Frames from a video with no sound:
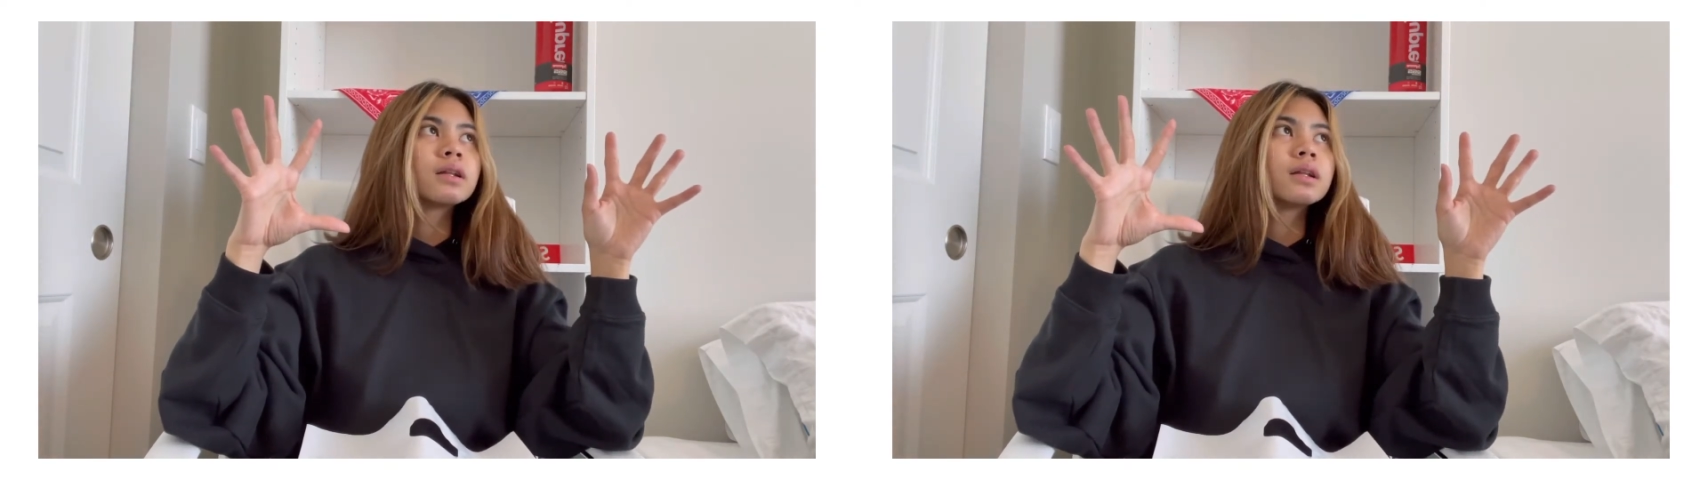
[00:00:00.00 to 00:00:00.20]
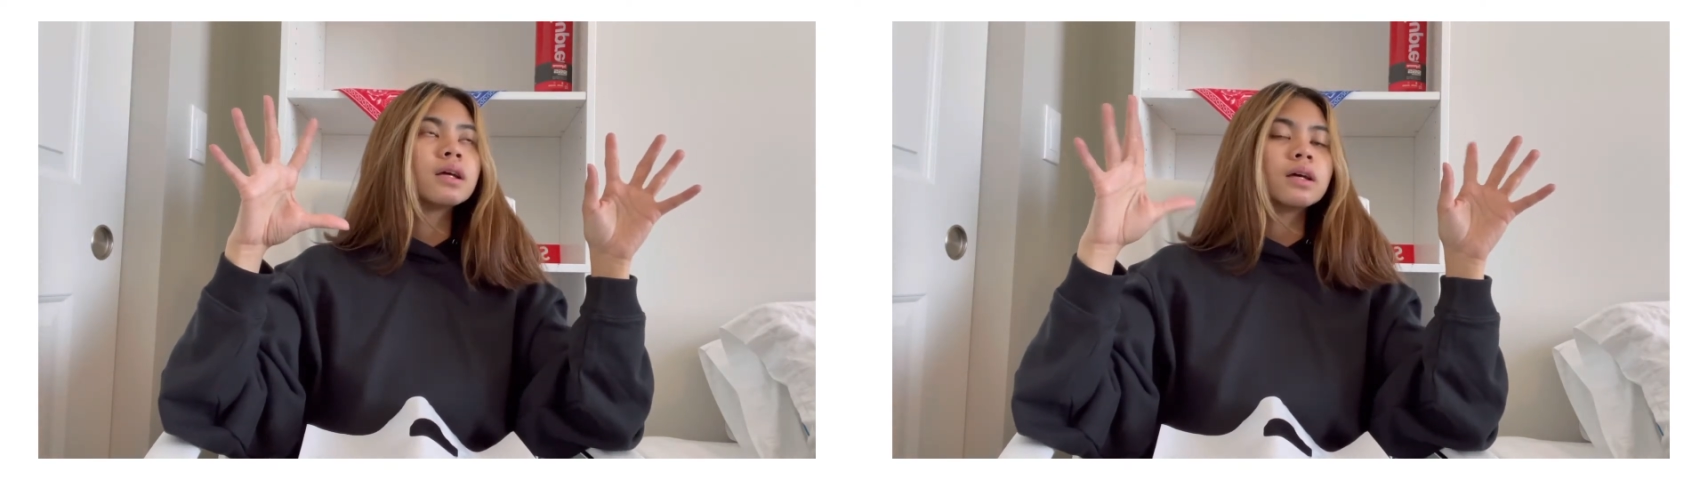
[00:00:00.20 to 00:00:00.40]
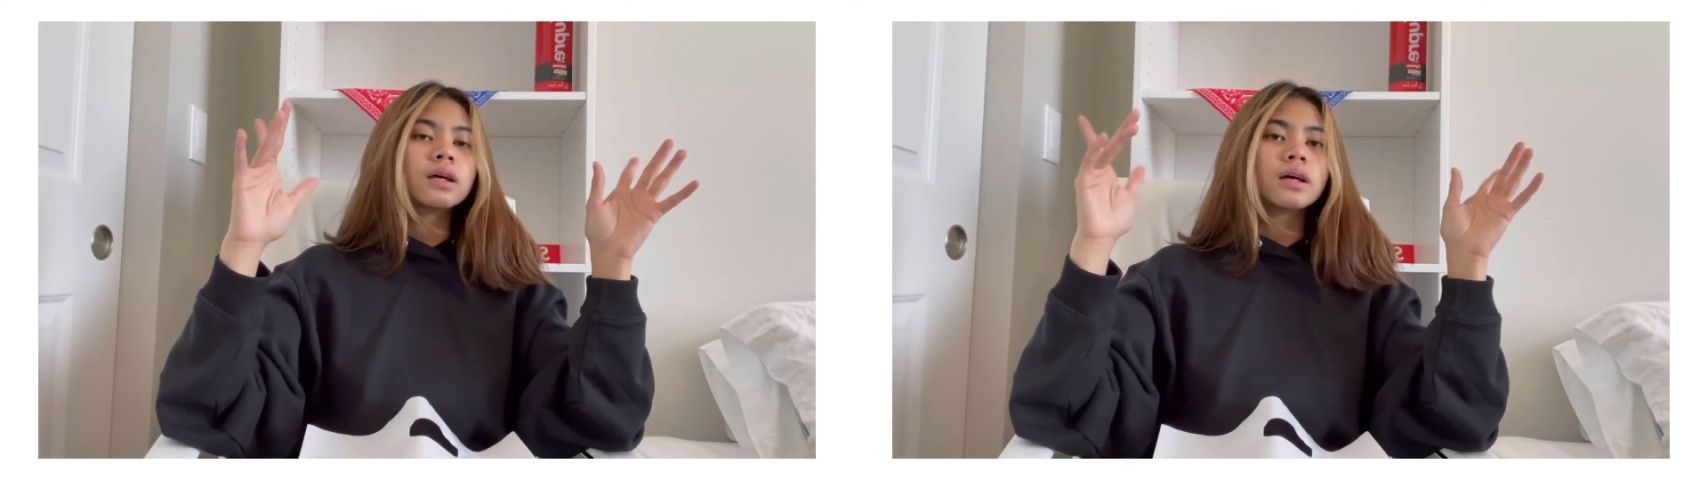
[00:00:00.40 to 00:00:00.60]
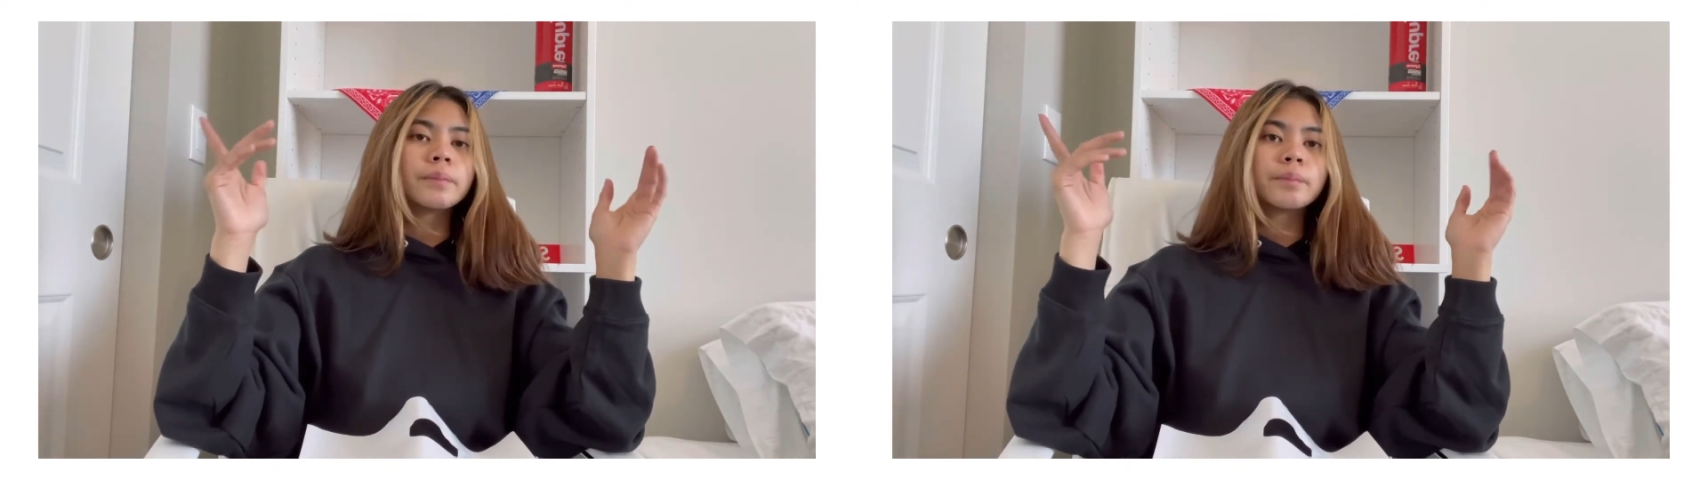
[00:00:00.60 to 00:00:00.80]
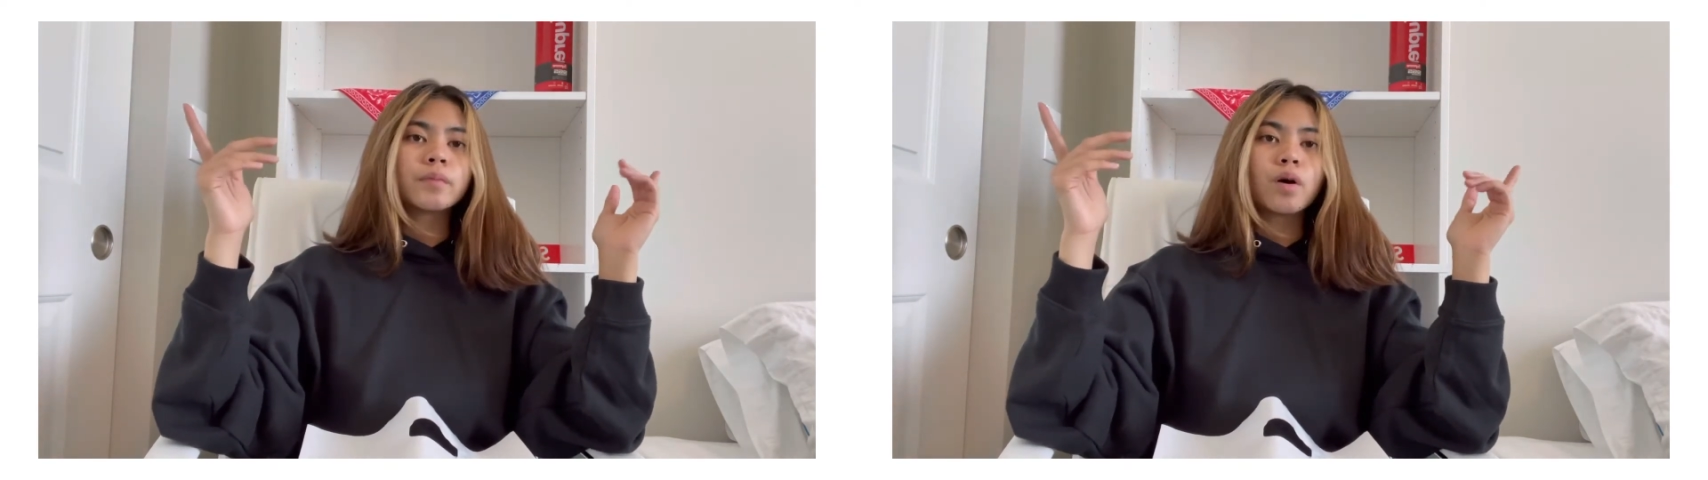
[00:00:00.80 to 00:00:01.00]
the
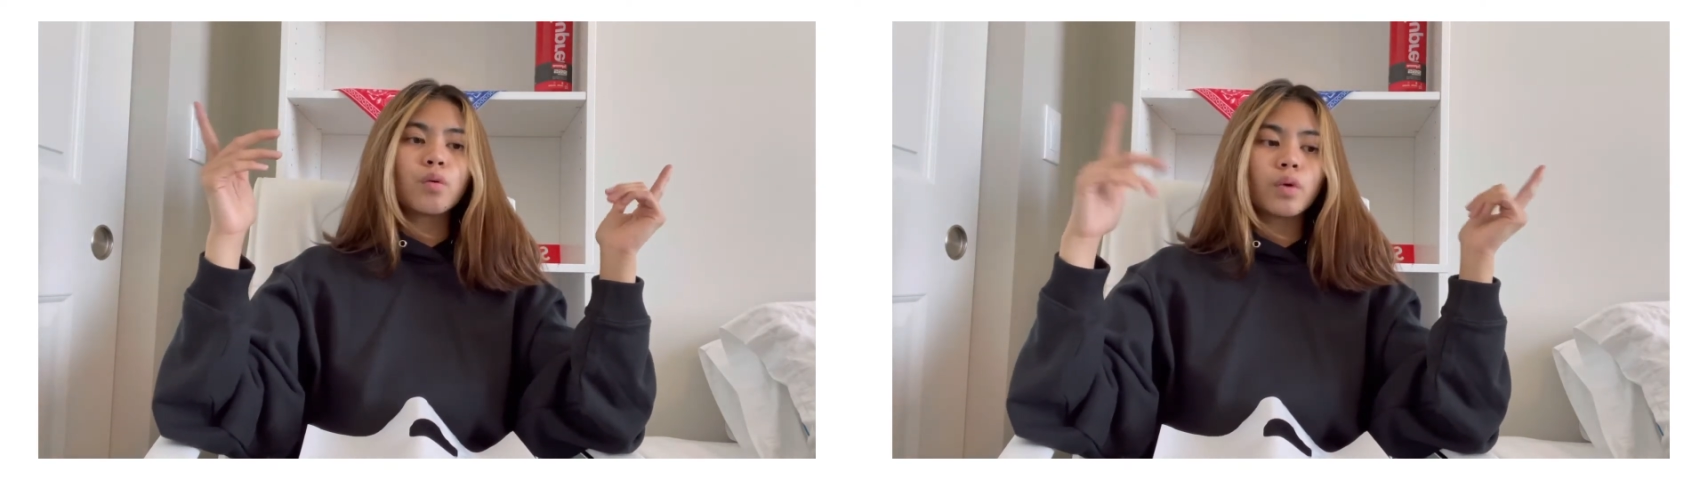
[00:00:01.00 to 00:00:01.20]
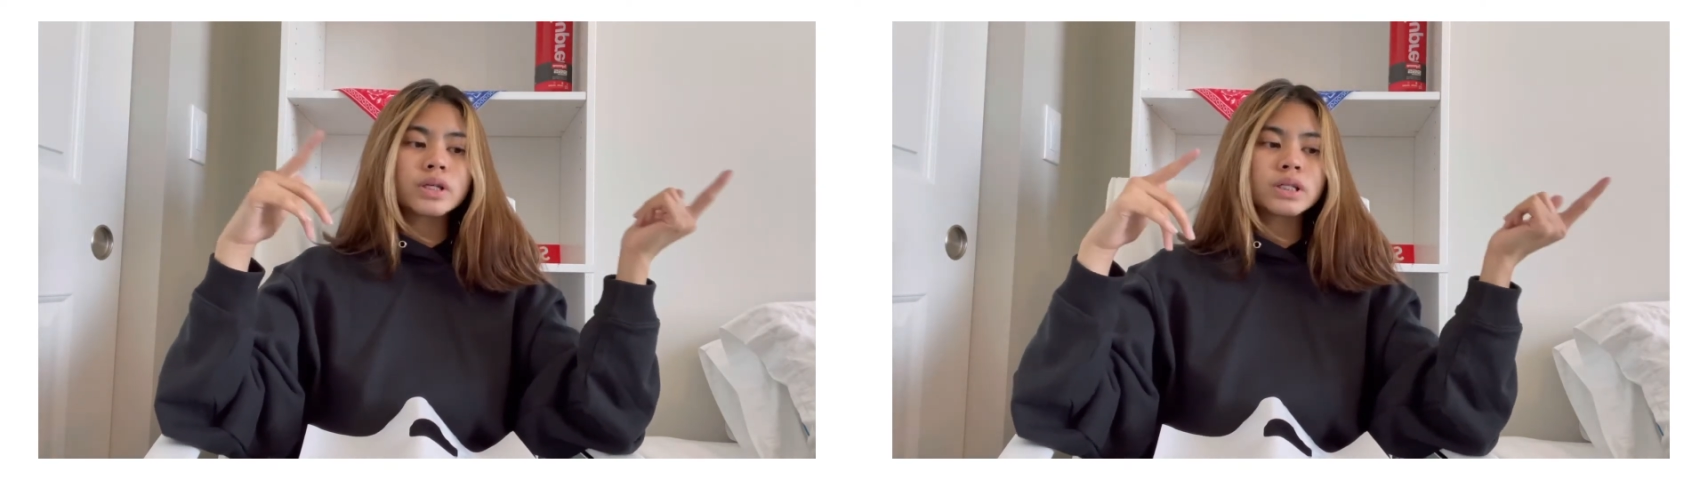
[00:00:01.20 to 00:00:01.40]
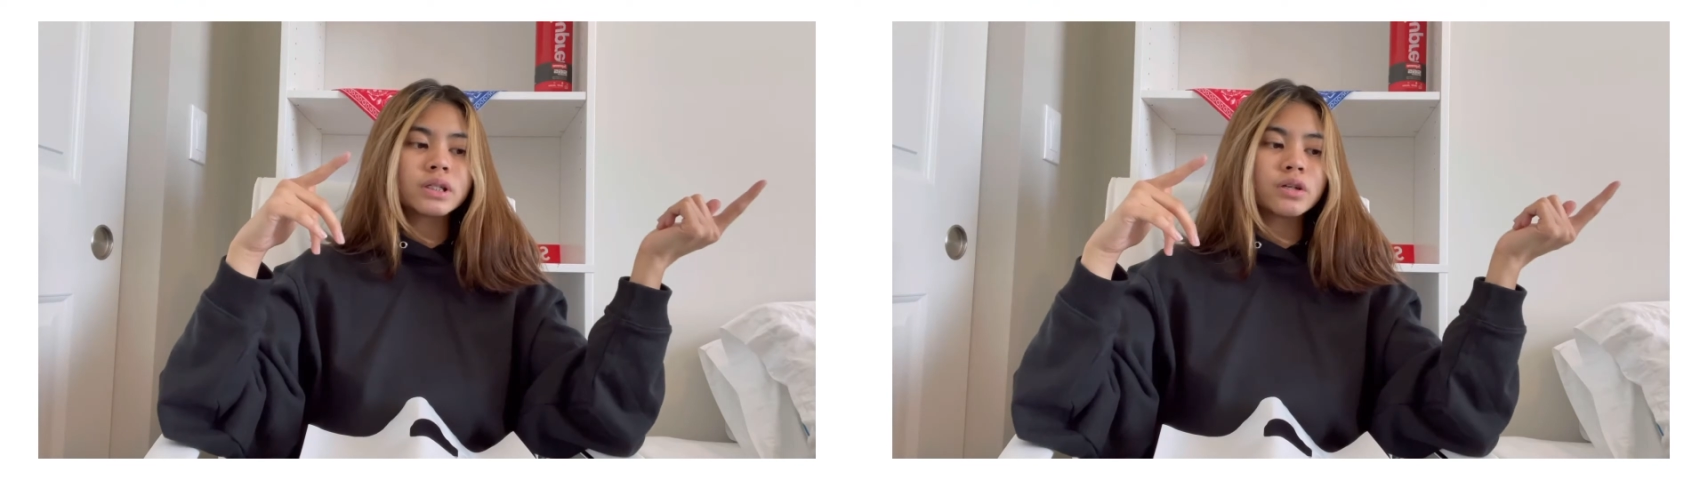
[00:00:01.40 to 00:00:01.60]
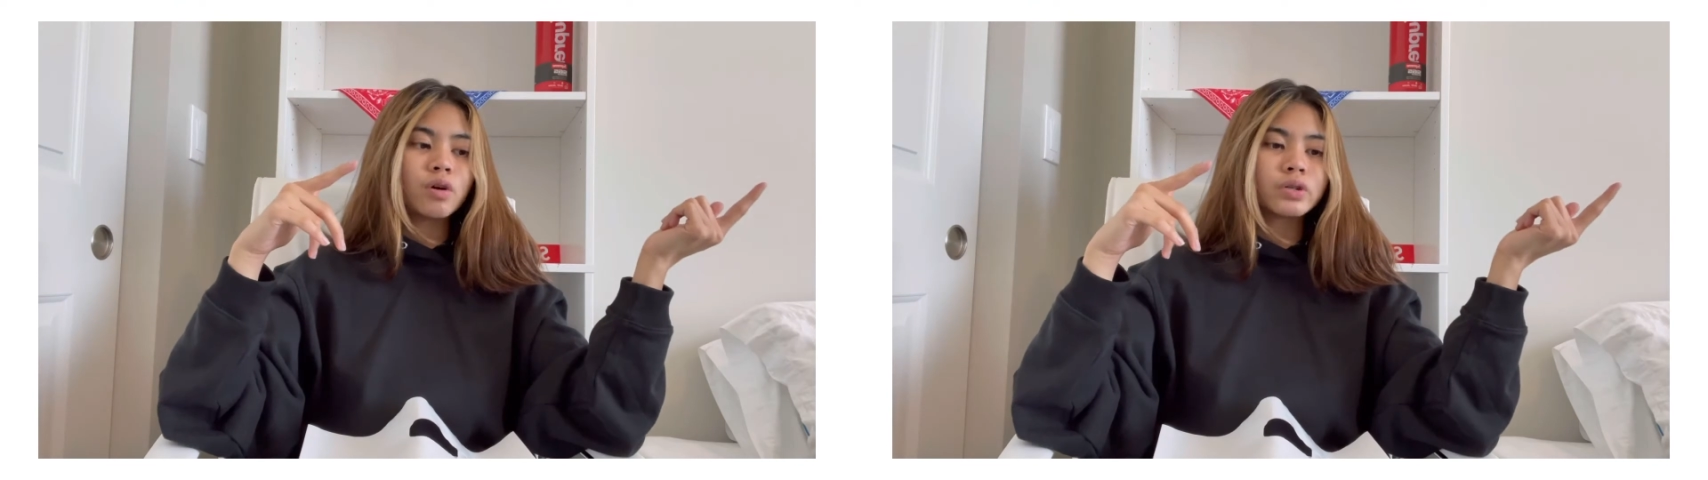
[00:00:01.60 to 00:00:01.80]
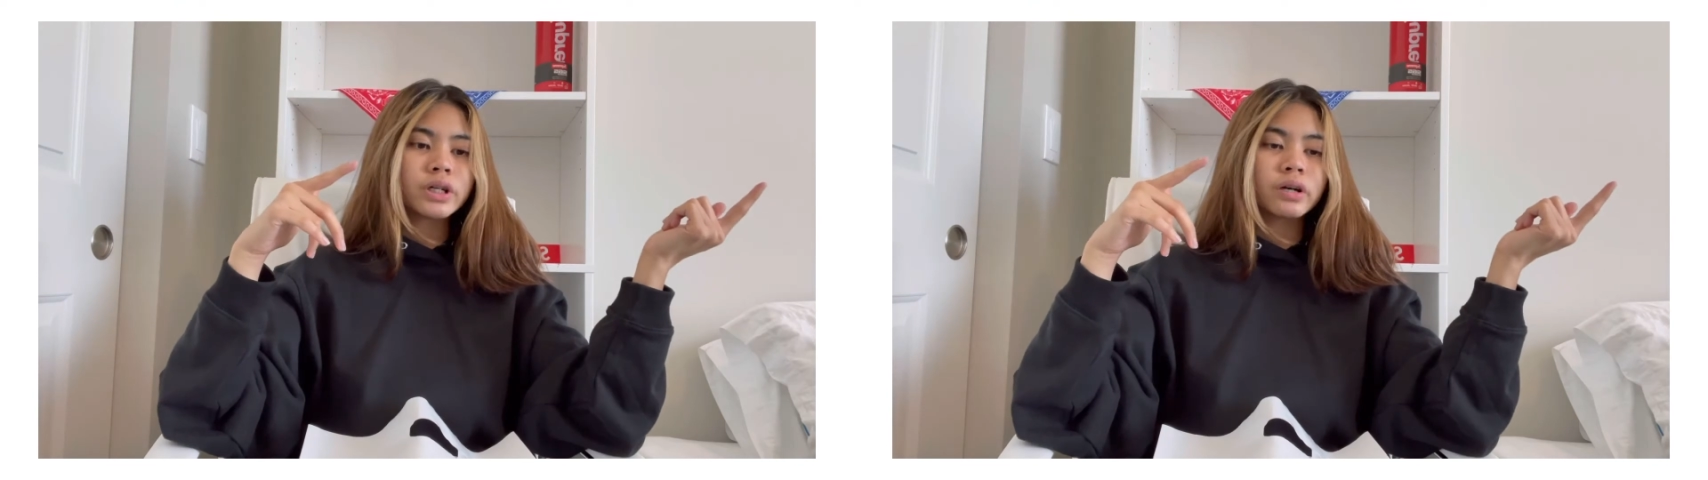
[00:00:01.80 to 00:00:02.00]
Westin
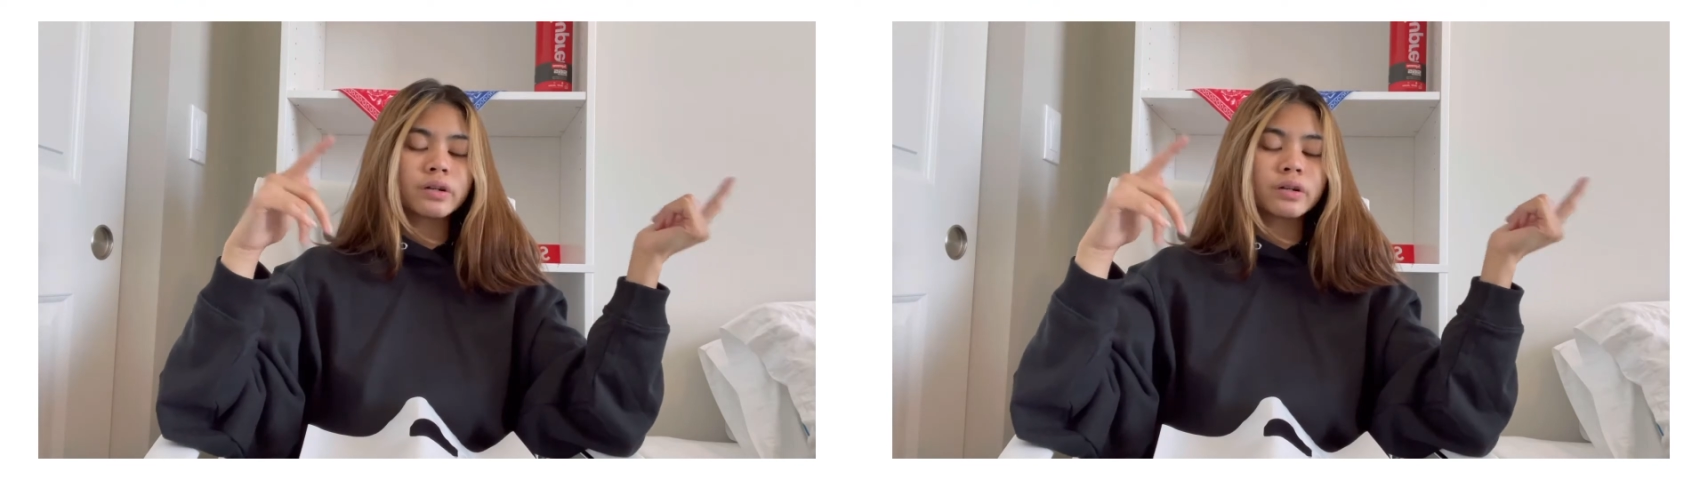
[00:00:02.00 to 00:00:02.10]
Hotel,